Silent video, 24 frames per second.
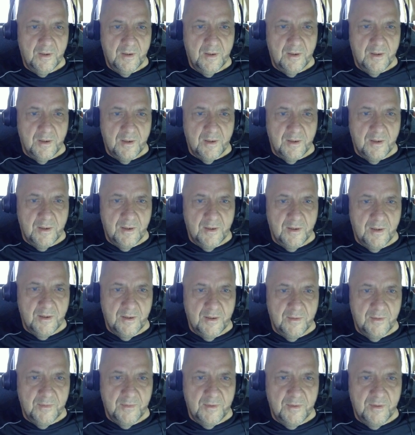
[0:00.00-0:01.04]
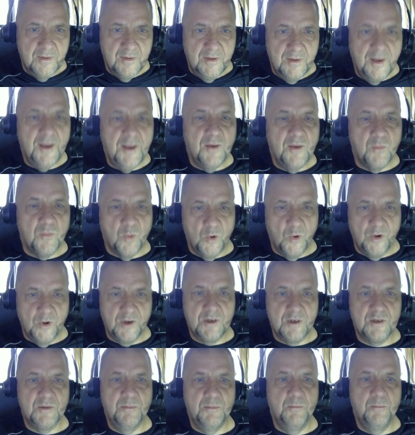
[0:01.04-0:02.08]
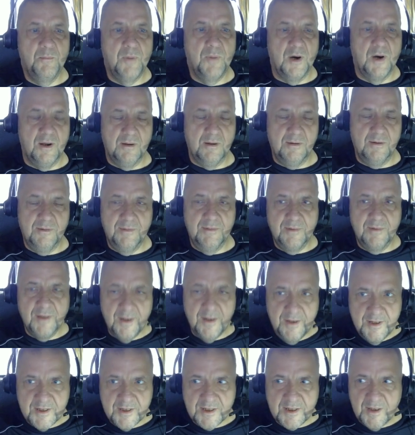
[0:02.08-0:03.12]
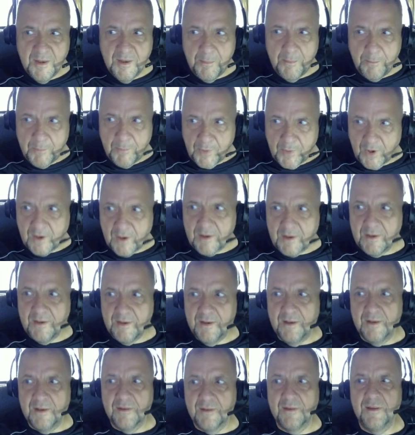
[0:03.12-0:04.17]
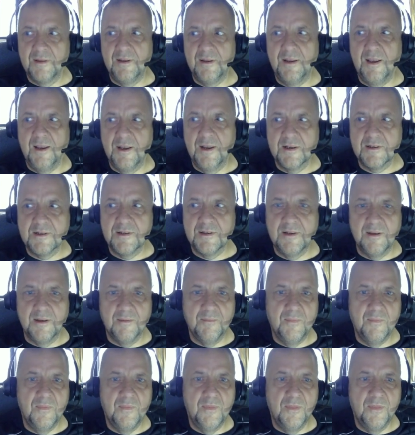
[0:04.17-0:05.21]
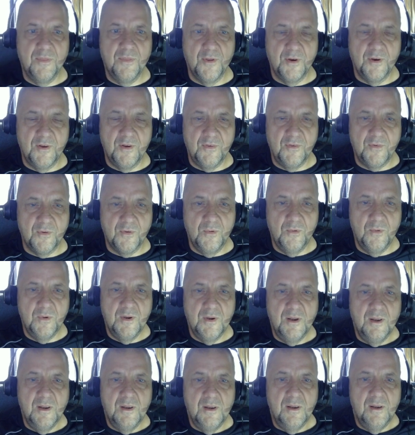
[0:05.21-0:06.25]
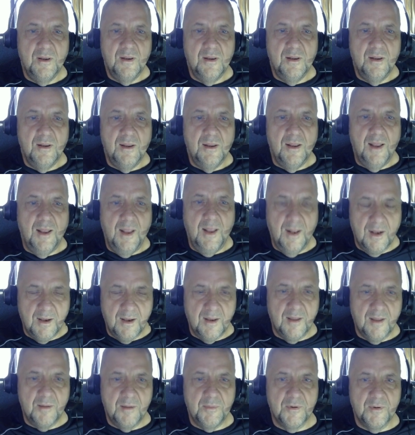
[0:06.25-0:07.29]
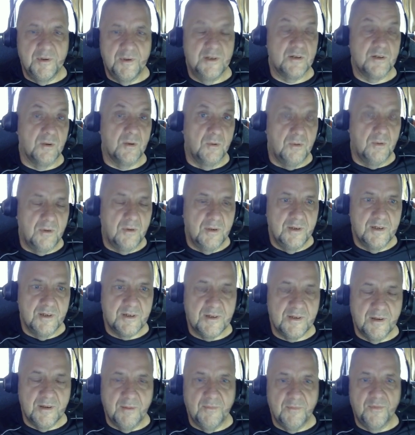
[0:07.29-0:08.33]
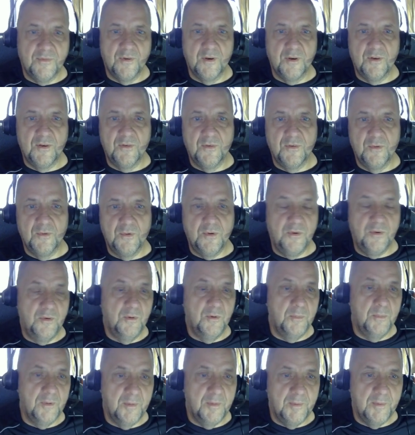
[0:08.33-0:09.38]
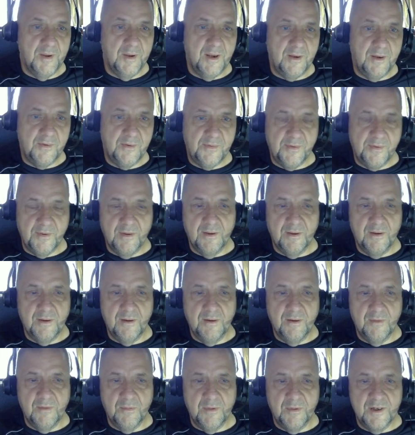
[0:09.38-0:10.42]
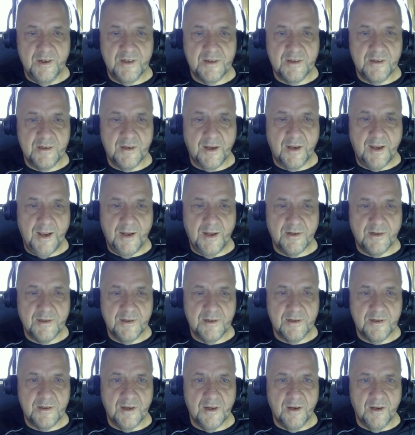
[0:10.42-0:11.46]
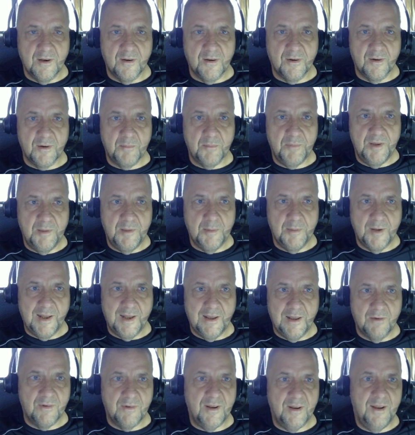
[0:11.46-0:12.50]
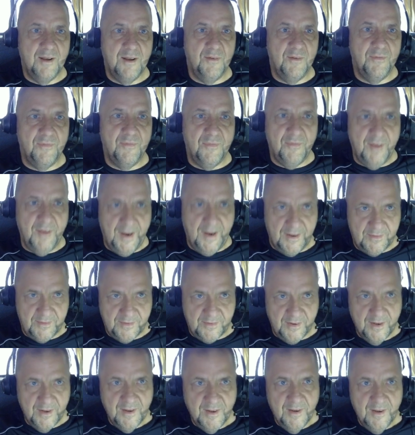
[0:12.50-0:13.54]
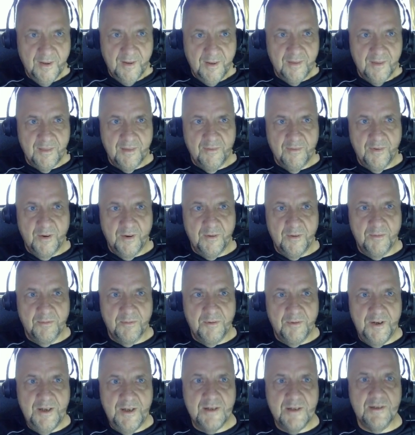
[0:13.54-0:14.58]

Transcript: It works, but there is a bug in the STM32 HEL libraries or STM32 CubeMX, which catches a lot of people out. In fact, the very reason